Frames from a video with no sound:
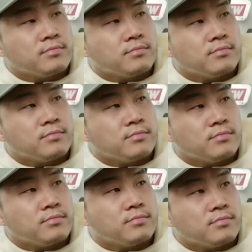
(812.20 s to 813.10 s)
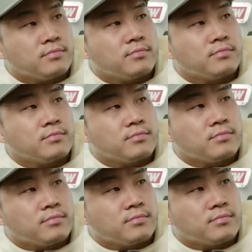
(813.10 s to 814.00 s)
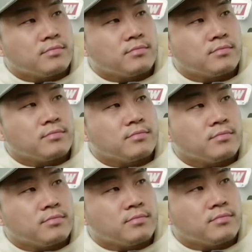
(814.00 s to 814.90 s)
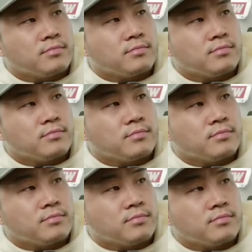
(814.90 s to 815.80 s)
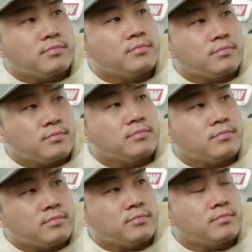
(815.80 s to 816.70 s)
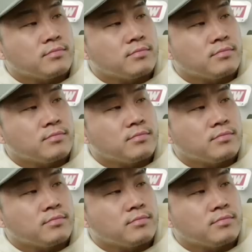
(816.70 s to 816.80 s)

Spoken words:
No words are spoken by the person on screen.